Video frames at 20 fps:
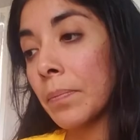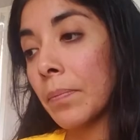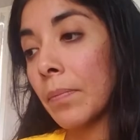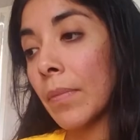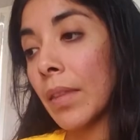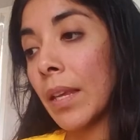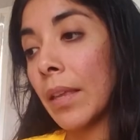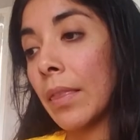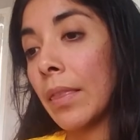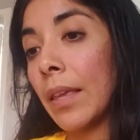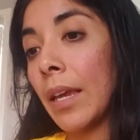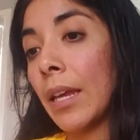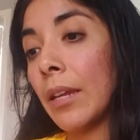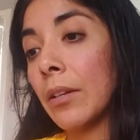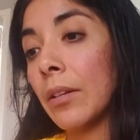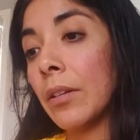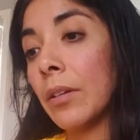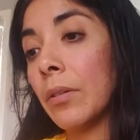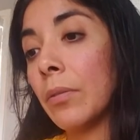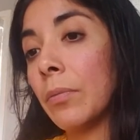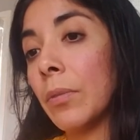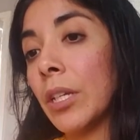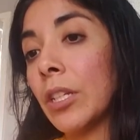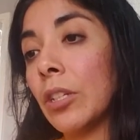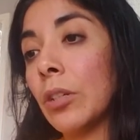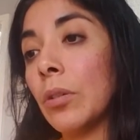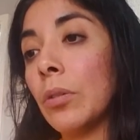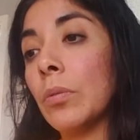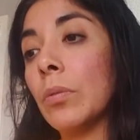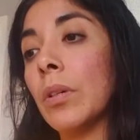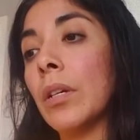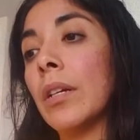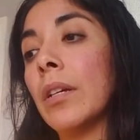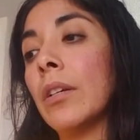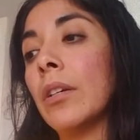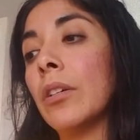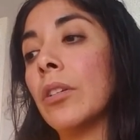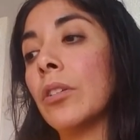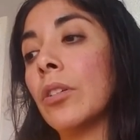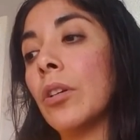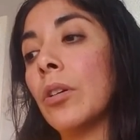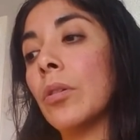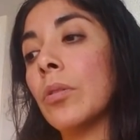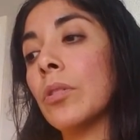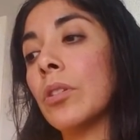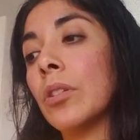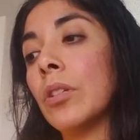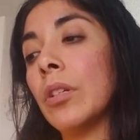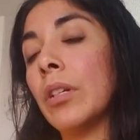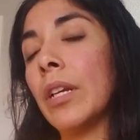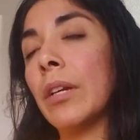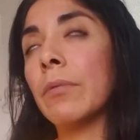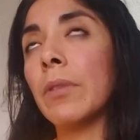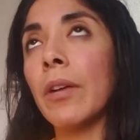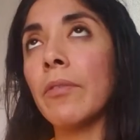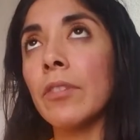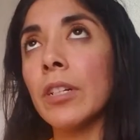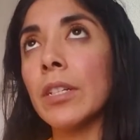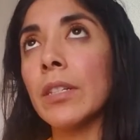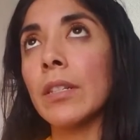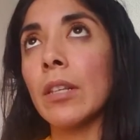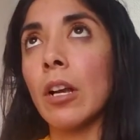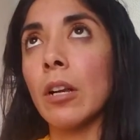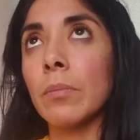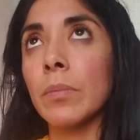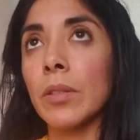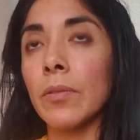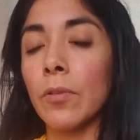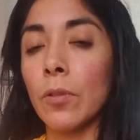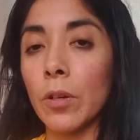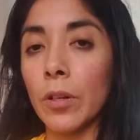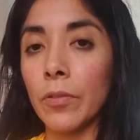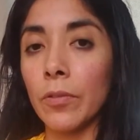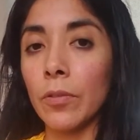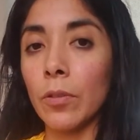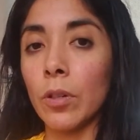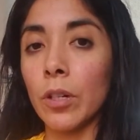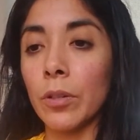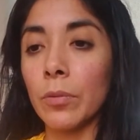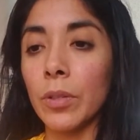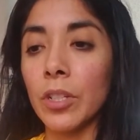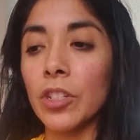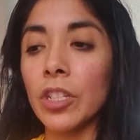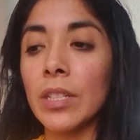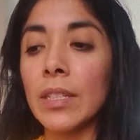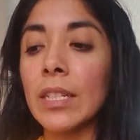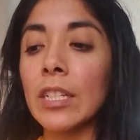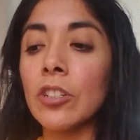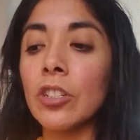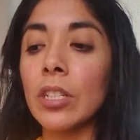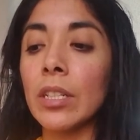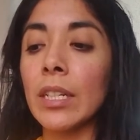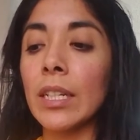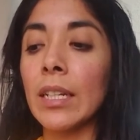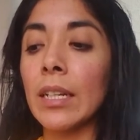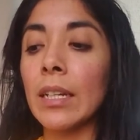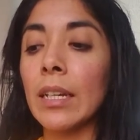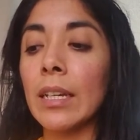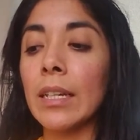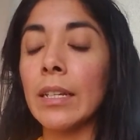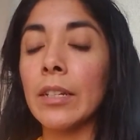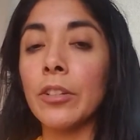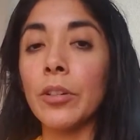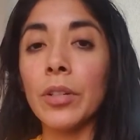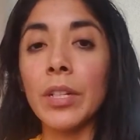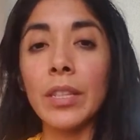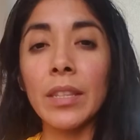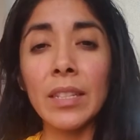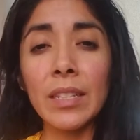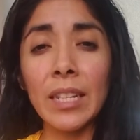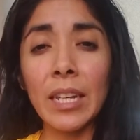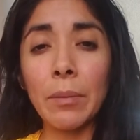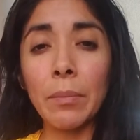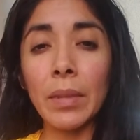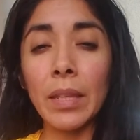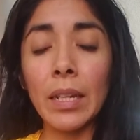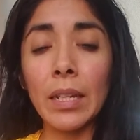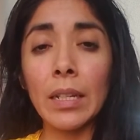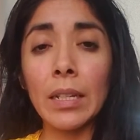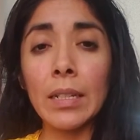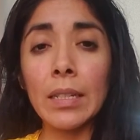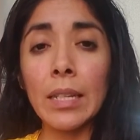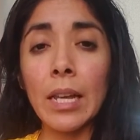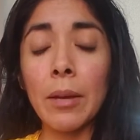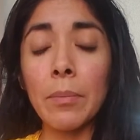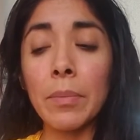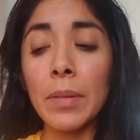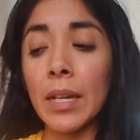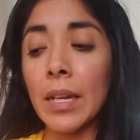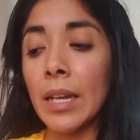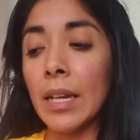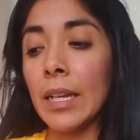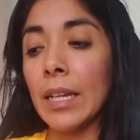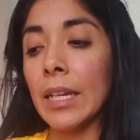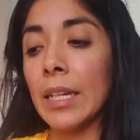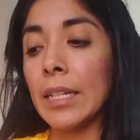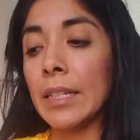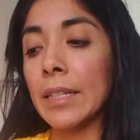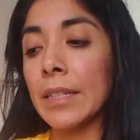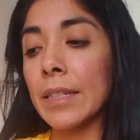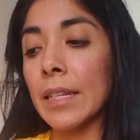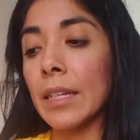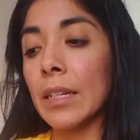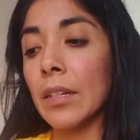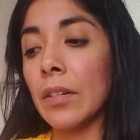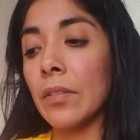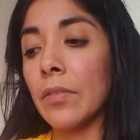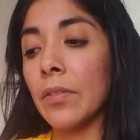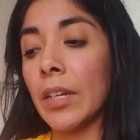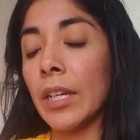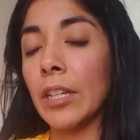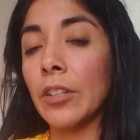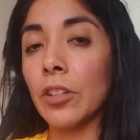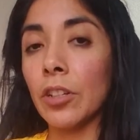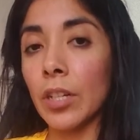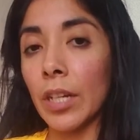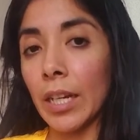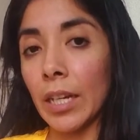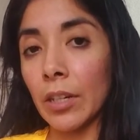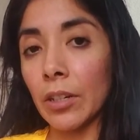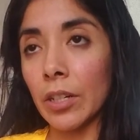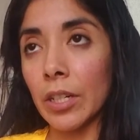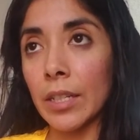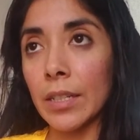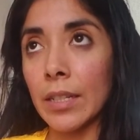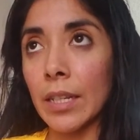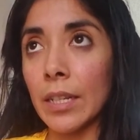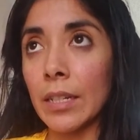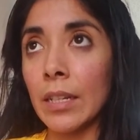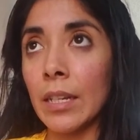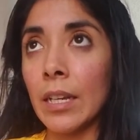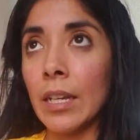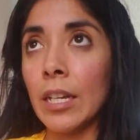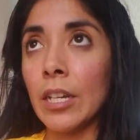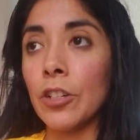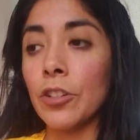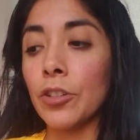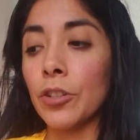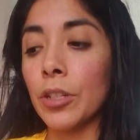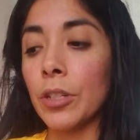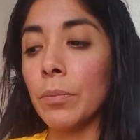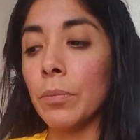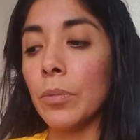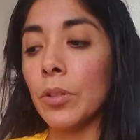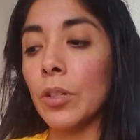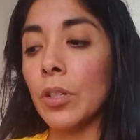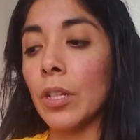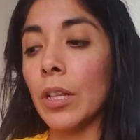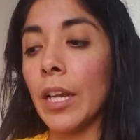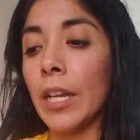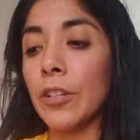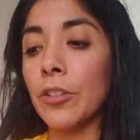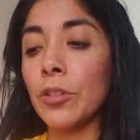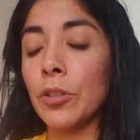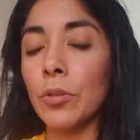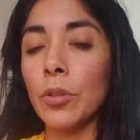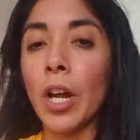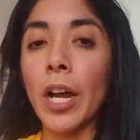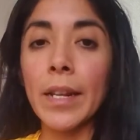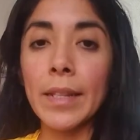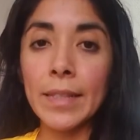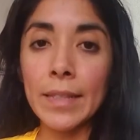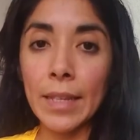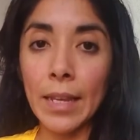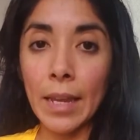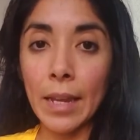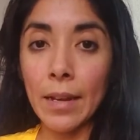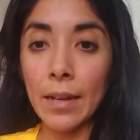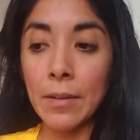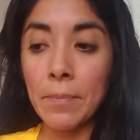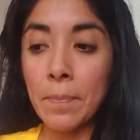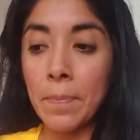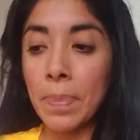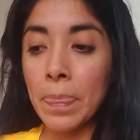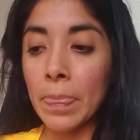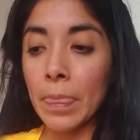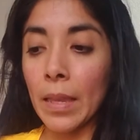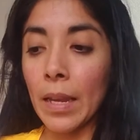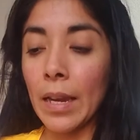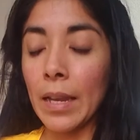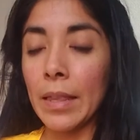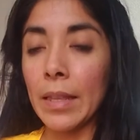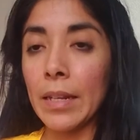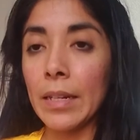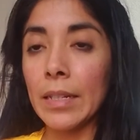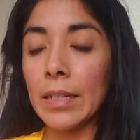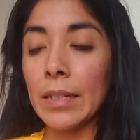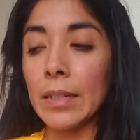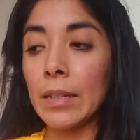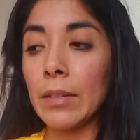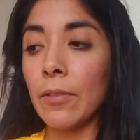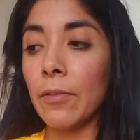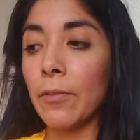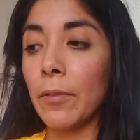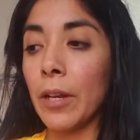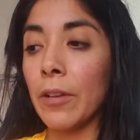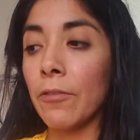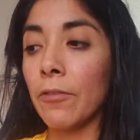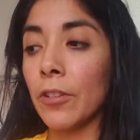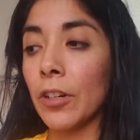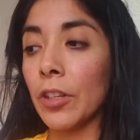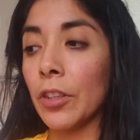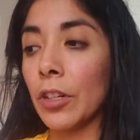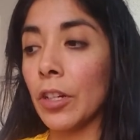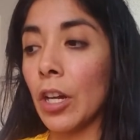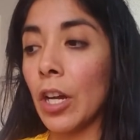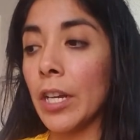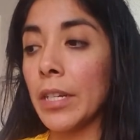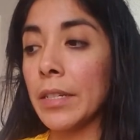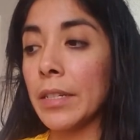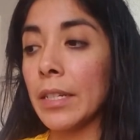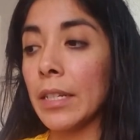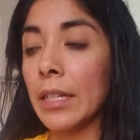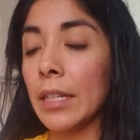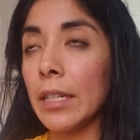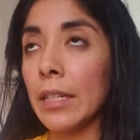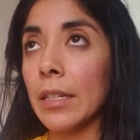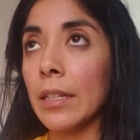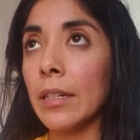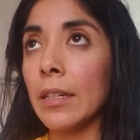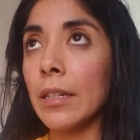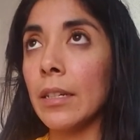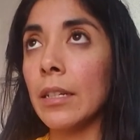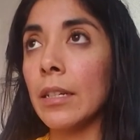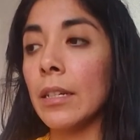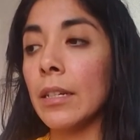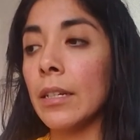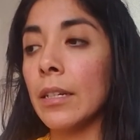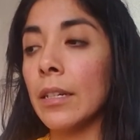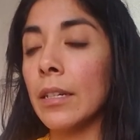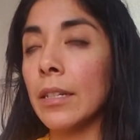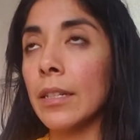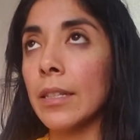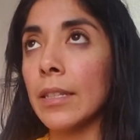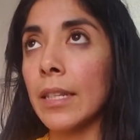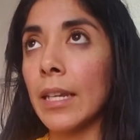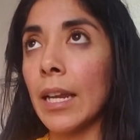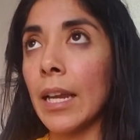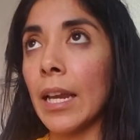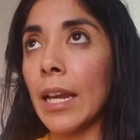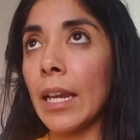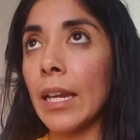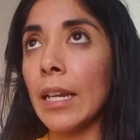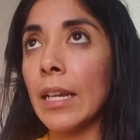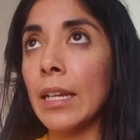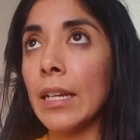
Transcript: And then when you go to, it referenced Psalms 4:4, which essentially noted the same thing, except instead of in your anger, it said, tremble and do not sin. And then it went further on to say,